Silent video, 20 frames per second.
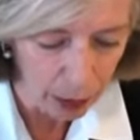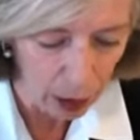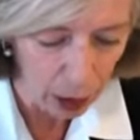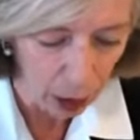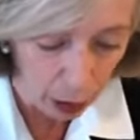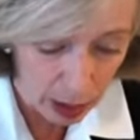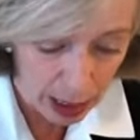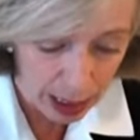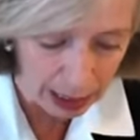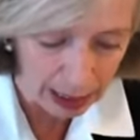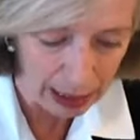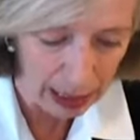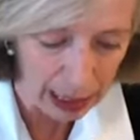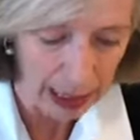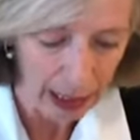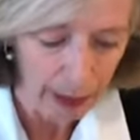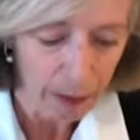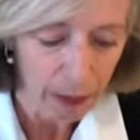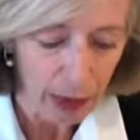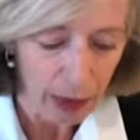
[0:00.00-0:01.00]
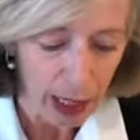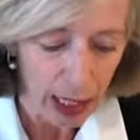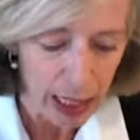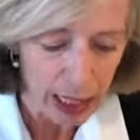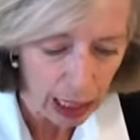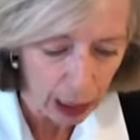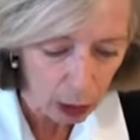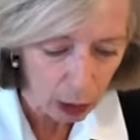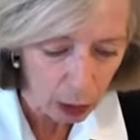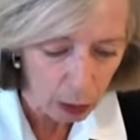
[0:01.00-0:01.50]
constantly.
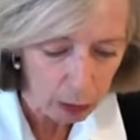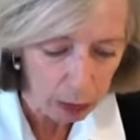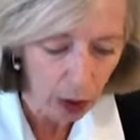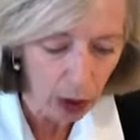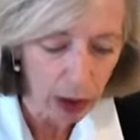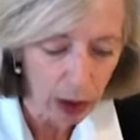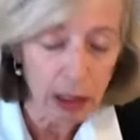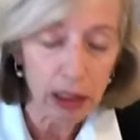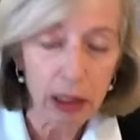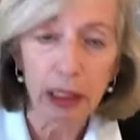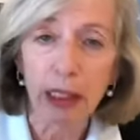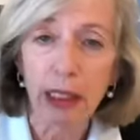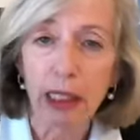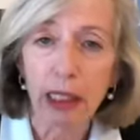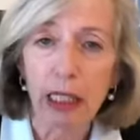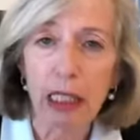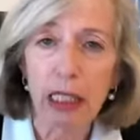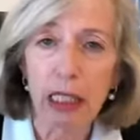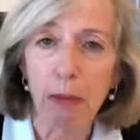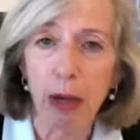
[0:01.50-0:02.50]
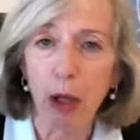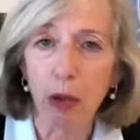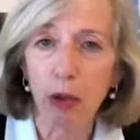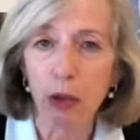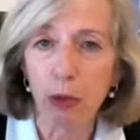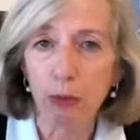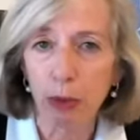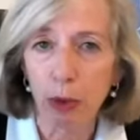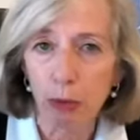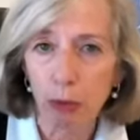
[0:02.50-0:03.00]
Second point, it's about
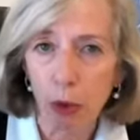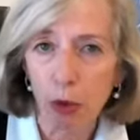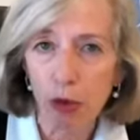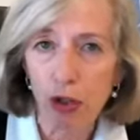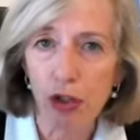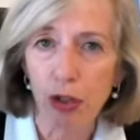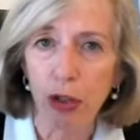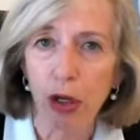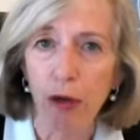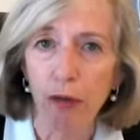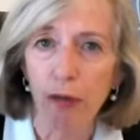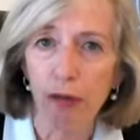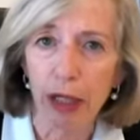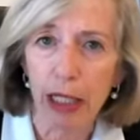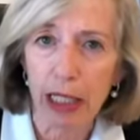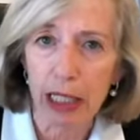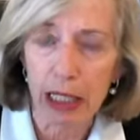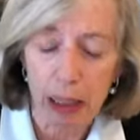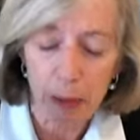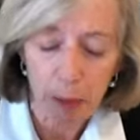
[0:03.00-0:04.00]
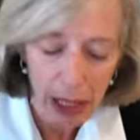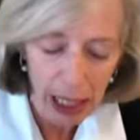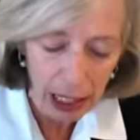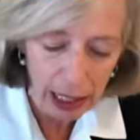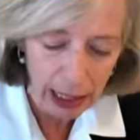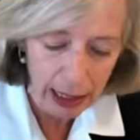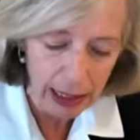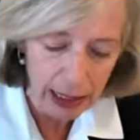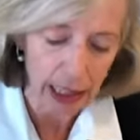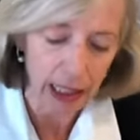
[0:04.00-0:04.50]
the promotion of
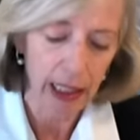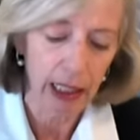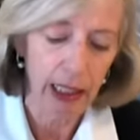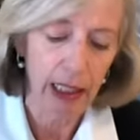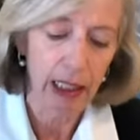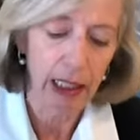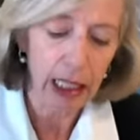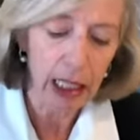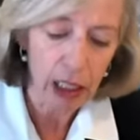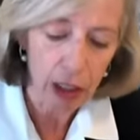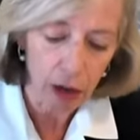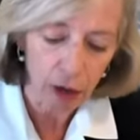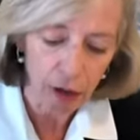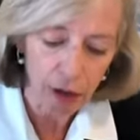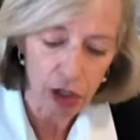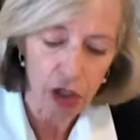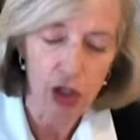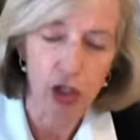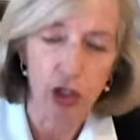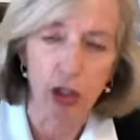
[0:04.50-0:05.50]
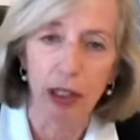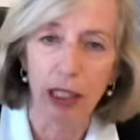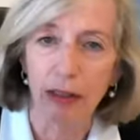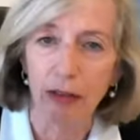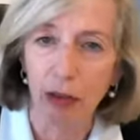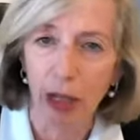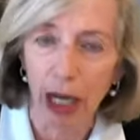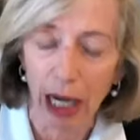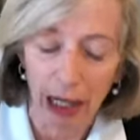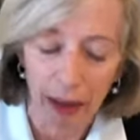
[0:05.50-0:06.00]
flexibility, innovation,
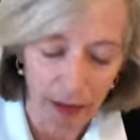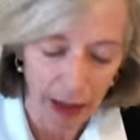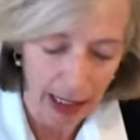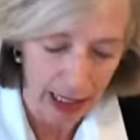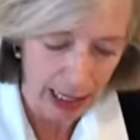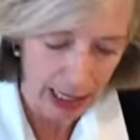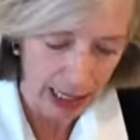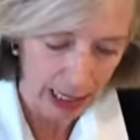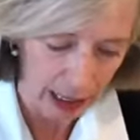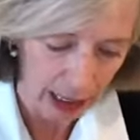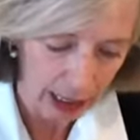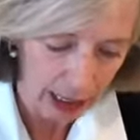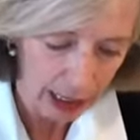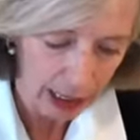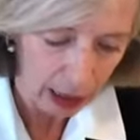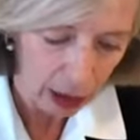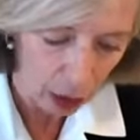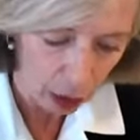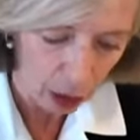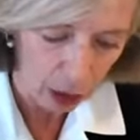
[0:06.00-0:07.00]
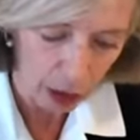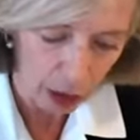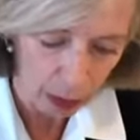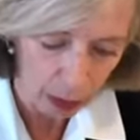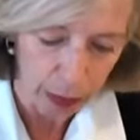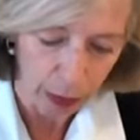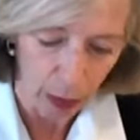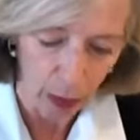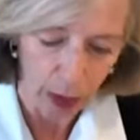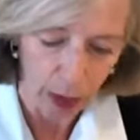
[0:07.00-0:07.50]
and relevance in
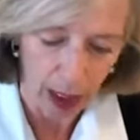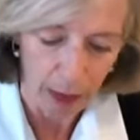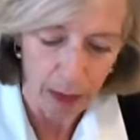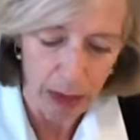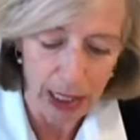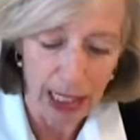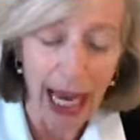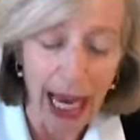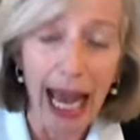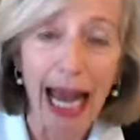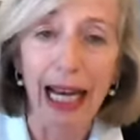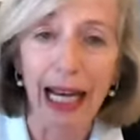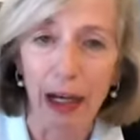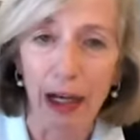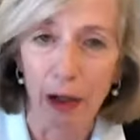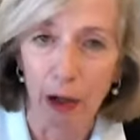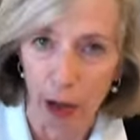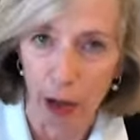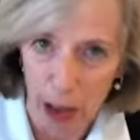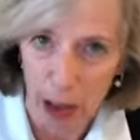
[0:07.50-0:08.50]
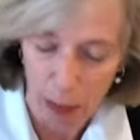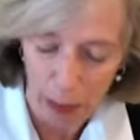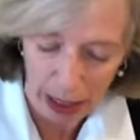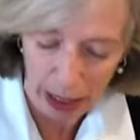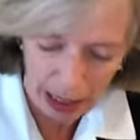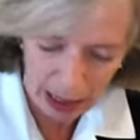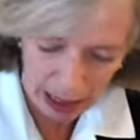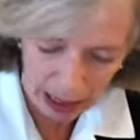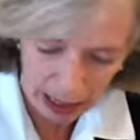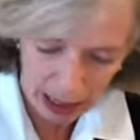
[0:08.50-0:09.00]
learning programs and learning
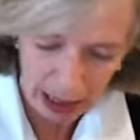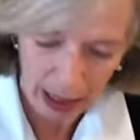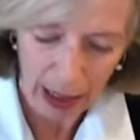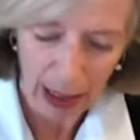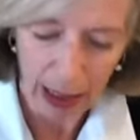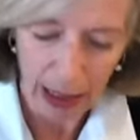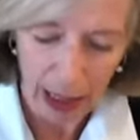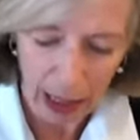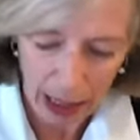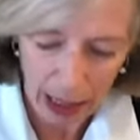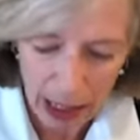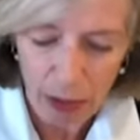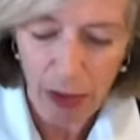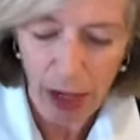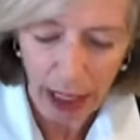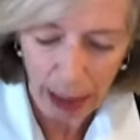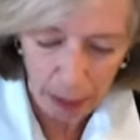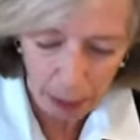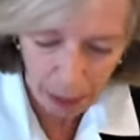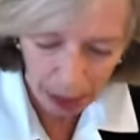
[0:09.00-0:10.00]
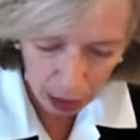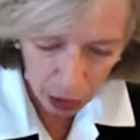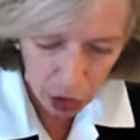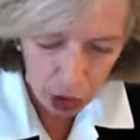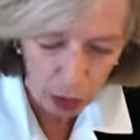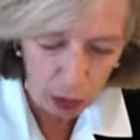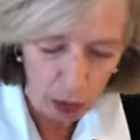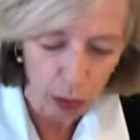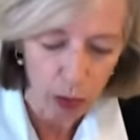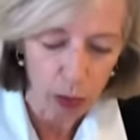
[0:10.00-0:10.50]
spaces. There is very
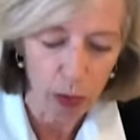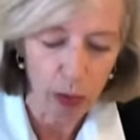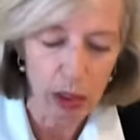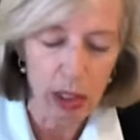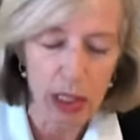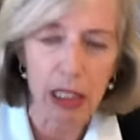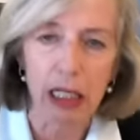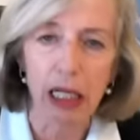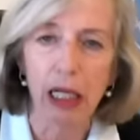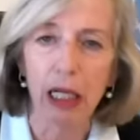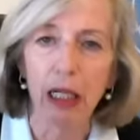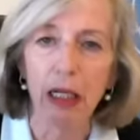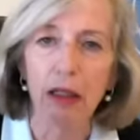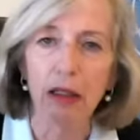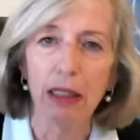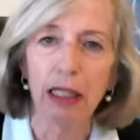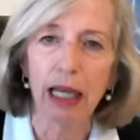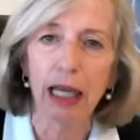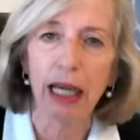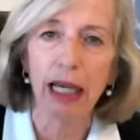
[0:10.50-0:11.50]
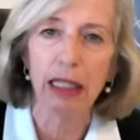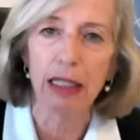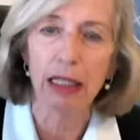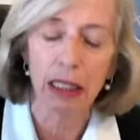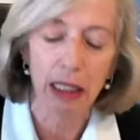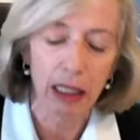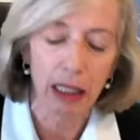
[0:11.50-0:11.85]
much to do still on that,